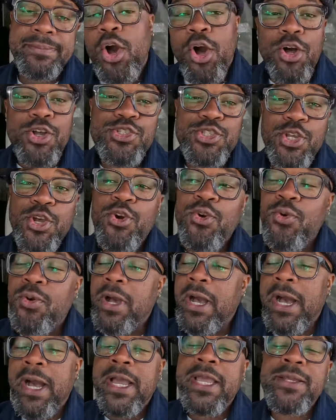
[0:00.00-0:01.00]

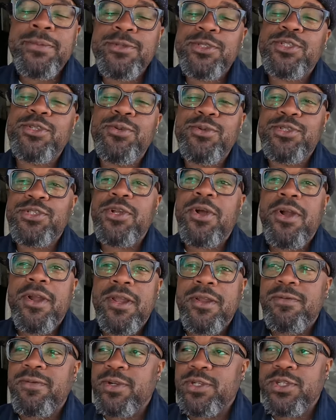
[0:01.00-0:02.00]
Also, I am so
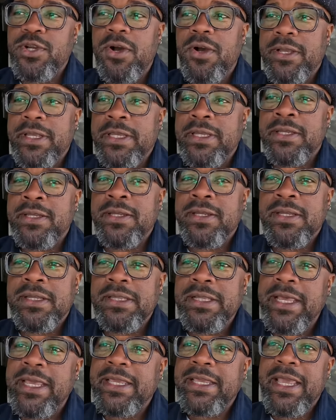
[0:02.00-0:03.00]
sorry for talking
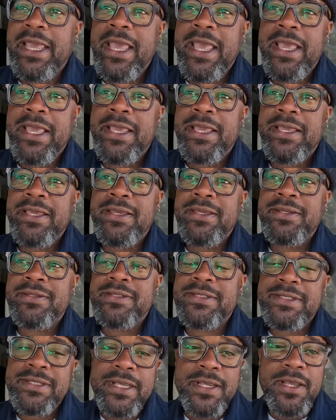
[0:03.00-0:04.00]
like a
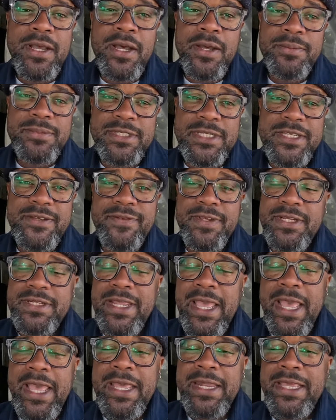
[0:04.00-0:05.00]
sitcom TV
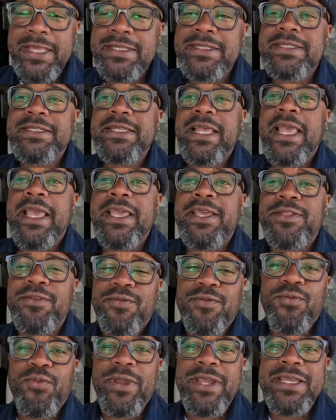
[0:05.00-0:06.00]
dad and saying the
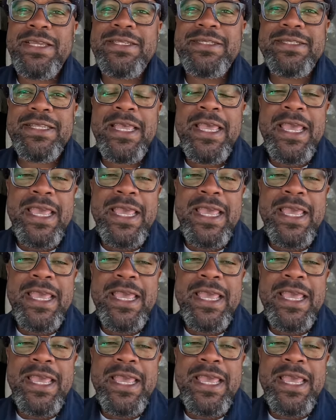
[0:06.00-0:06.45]
phrase